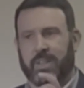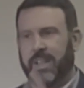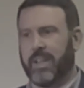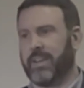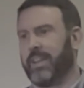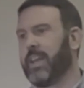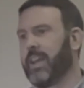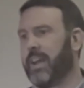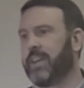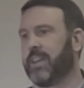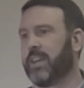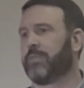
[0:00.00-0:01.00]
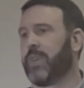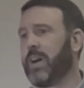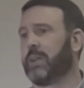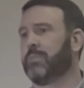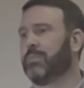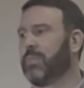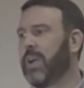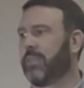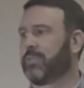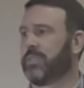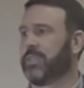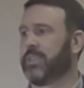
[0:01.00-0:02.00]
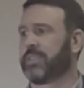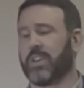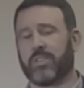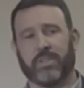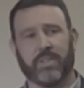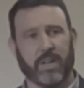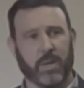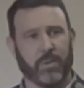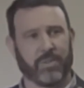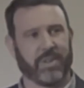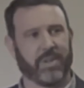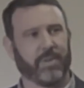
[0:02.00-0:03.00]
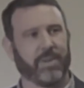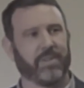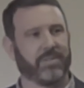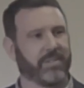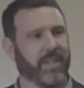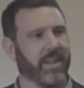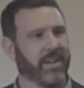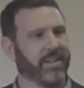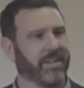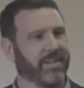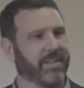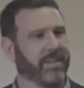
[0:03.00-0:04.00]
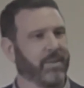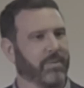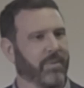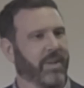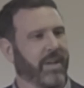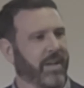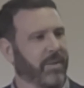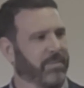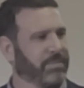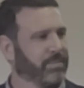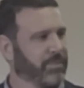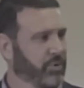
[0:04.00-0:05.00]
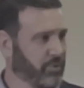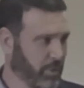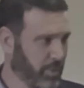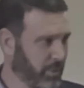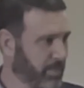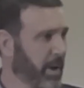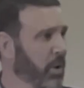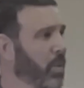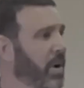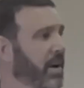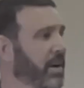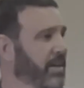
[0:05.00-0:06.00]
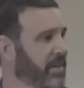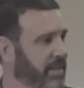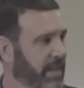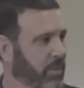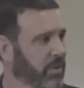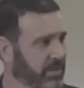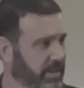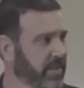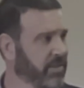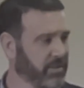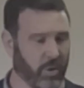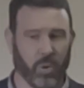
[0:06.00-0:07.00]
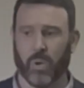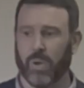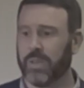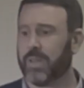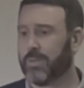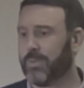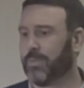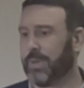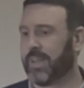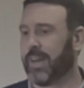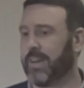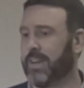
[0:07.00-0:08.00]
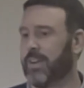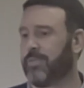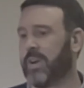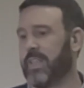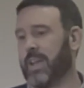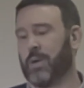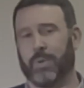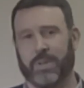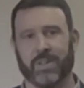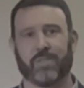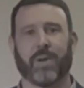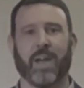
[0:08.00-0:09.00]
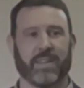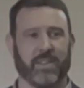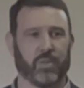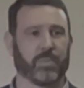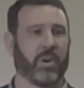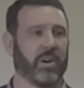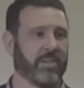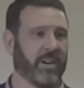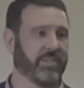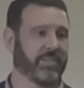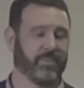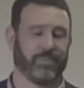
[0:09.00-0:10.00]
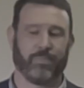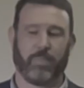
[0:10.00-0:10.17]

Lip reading: He had identified after the discussion he was going to reduce that strokes by 1. That was his goal. We could identify that. We could track his progress.